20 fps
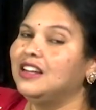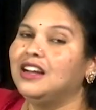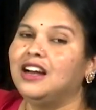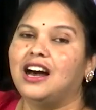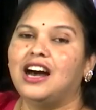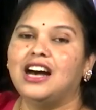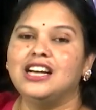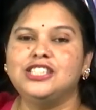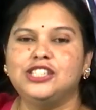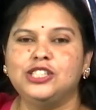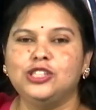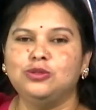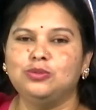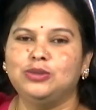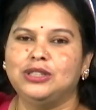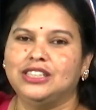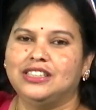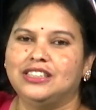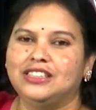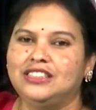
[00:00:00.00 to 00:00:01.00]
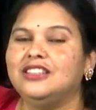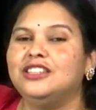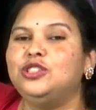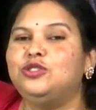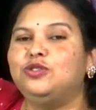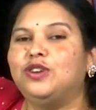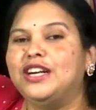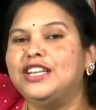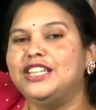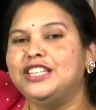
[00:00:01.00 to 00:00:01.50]
Assume that
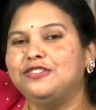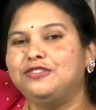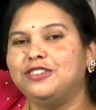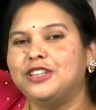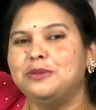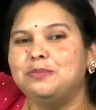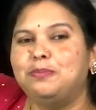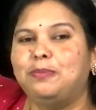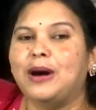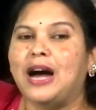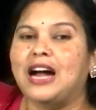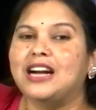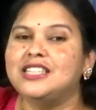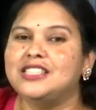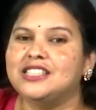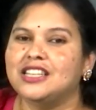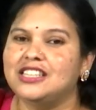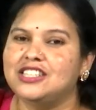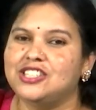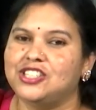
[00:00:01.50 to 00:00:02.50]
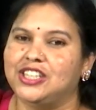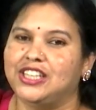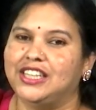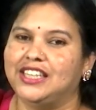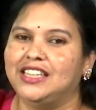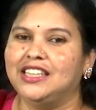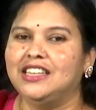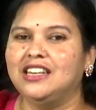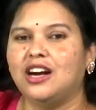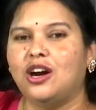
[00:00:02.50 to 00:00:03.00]
25 parts are
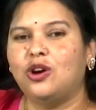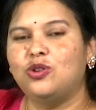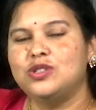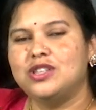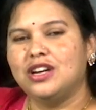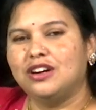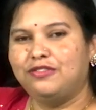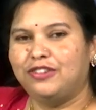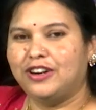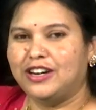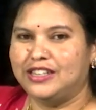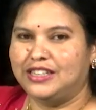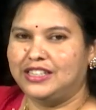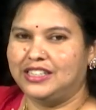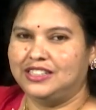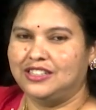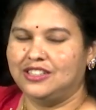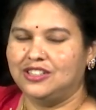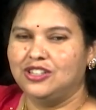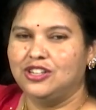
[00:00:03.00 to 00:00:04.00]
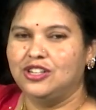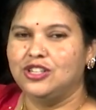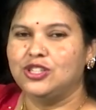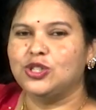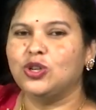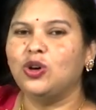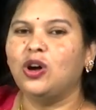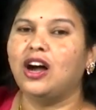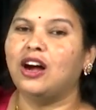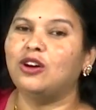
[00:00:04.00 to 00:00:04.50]
shaded out of 100. So,
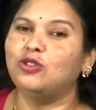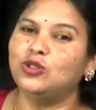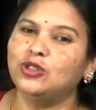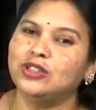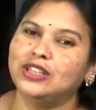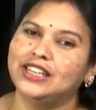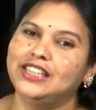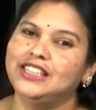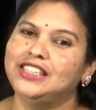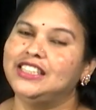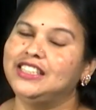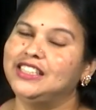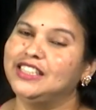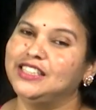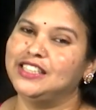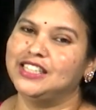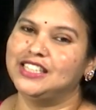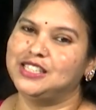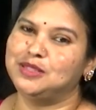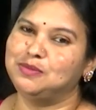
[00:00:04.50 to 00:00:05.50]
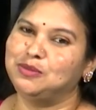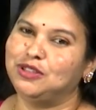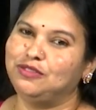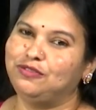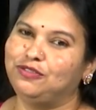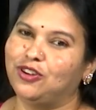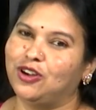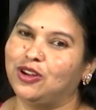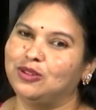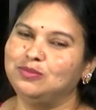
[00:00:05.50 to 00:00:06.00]
how to write it in decimal
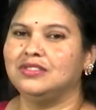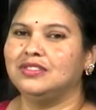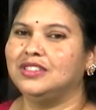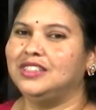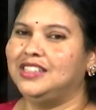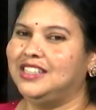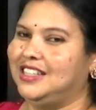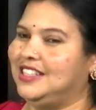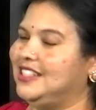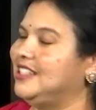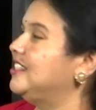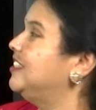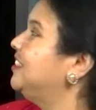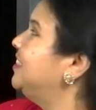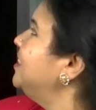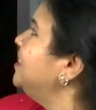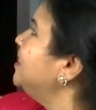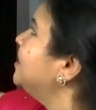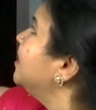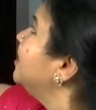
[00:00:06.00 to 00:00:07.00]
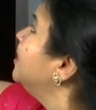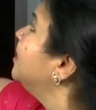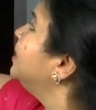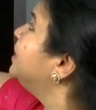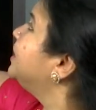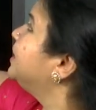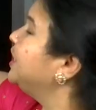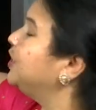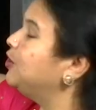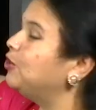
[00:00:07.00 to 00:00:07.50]
form? Yes, it is
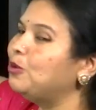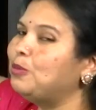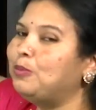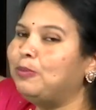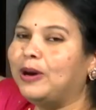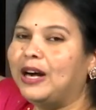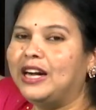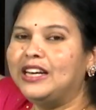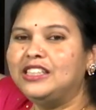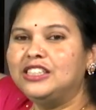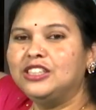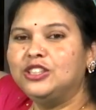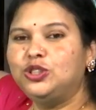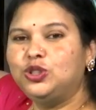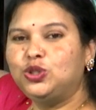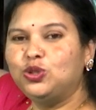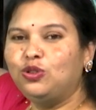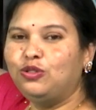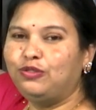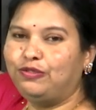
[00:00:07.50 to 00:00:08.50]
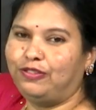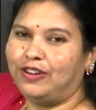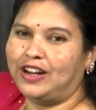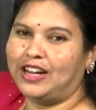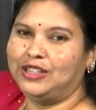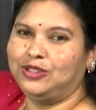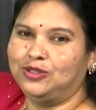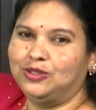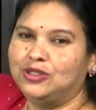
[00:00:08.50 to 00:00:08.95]
0.25